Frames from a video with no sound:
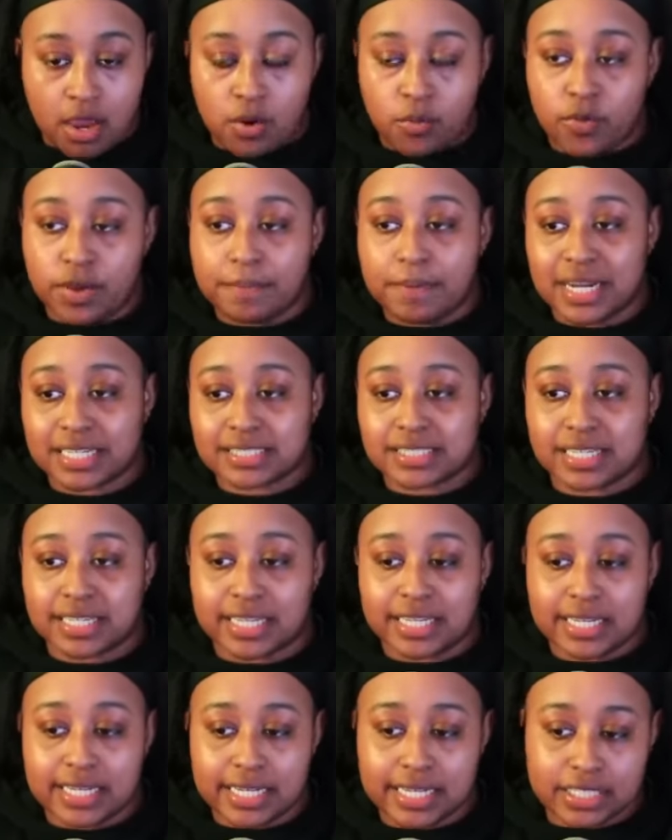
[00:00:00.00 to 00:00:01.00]
We about to
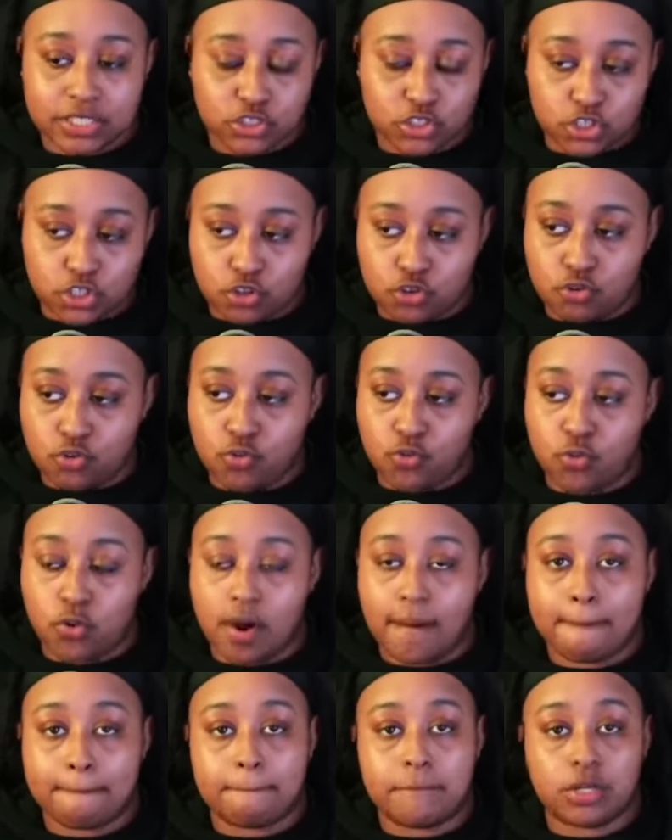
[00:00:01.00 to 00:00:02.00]
get into
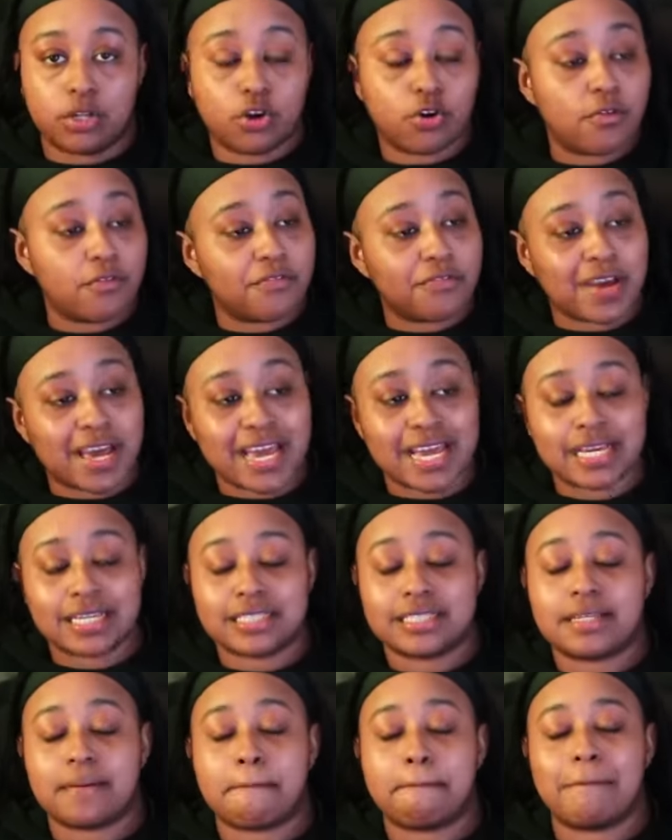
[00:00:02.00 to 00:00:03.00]

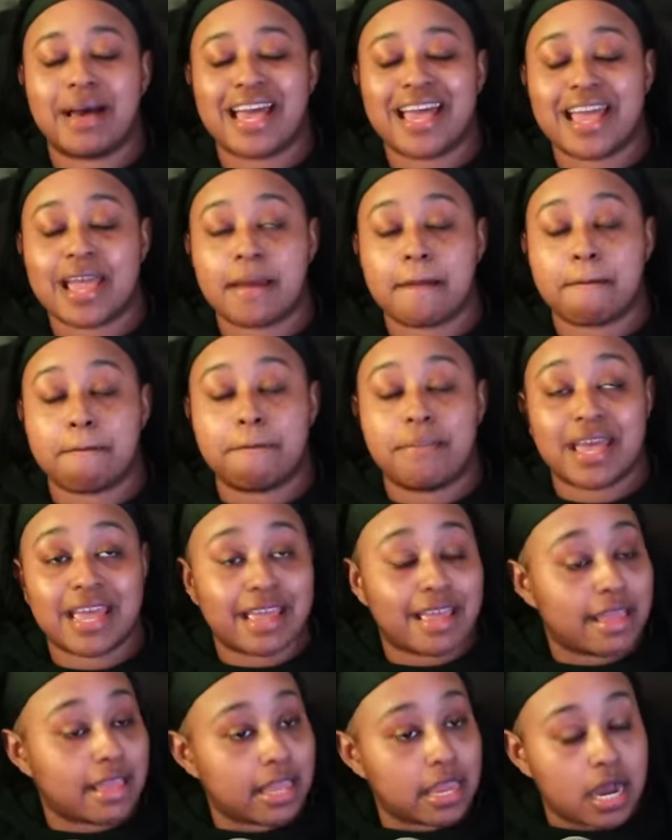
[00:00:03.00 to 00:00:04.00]
Blueface,
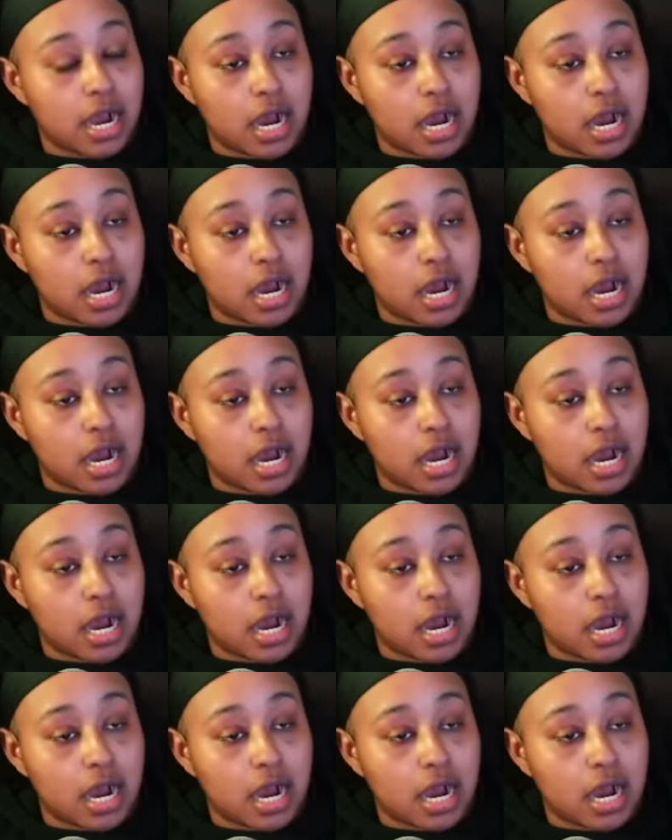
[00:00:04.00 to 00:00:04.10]
baby.